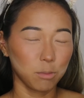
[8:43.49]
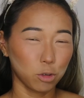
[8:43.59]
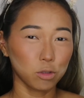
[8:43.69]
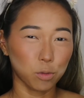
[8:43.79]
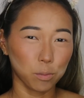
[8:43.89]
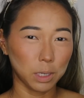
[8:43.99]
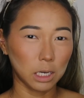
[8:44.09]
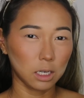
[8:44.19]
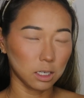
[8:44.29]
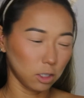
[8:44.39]
Pulls more
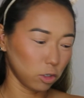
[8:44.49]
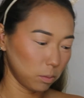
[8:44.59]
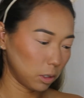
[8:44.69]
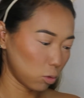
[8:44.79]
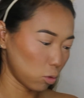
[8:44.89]
pink, a little bit